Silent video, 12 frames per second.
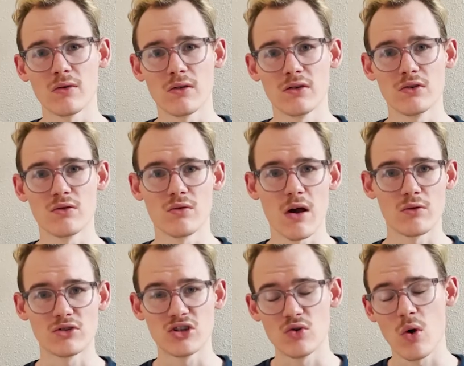to do around
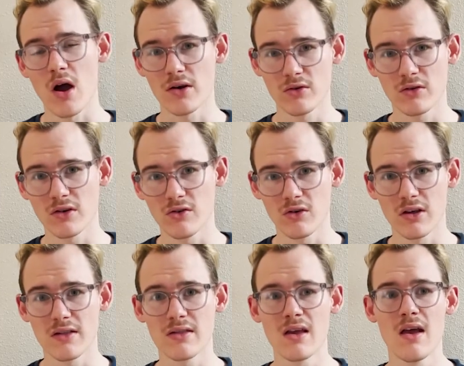200 degrees,